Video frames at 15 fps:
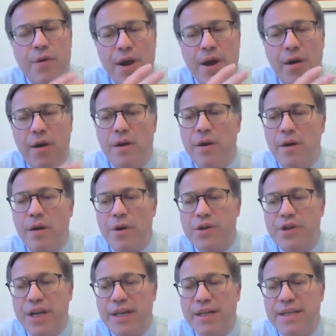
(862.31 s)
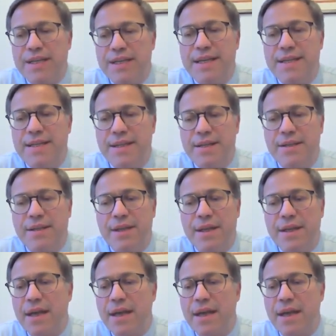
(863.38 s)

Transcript: rare monogenic diseases,